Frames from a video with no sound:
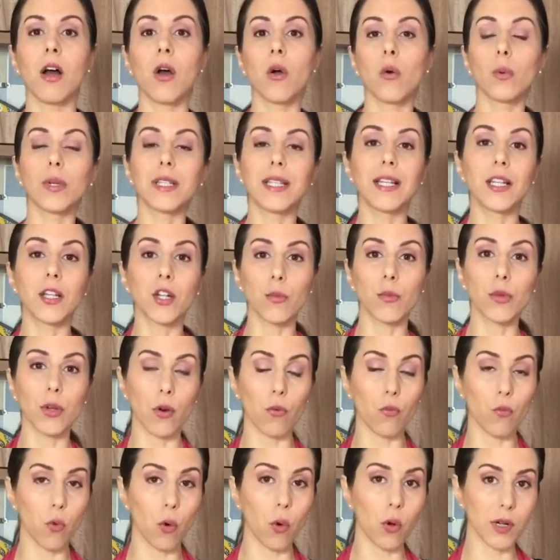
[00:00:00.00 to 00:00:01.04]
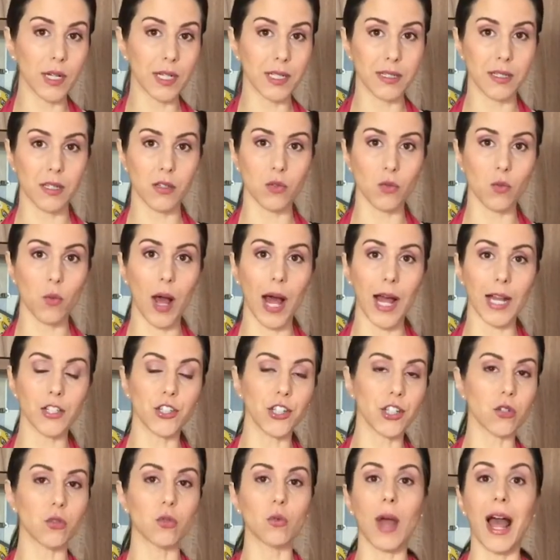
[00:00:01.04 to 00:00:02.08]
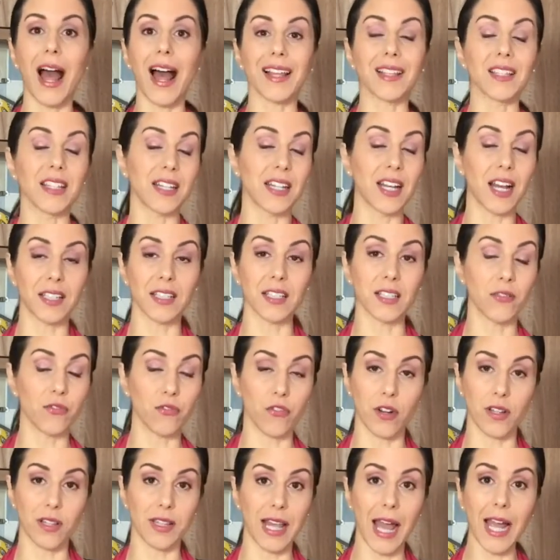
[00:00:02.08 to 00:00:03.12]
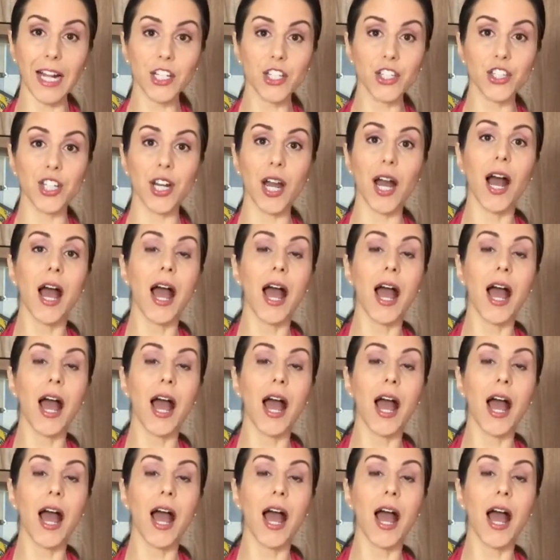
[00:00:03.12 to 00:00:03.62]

with a little bit of walnuts as well, just to add another different texture.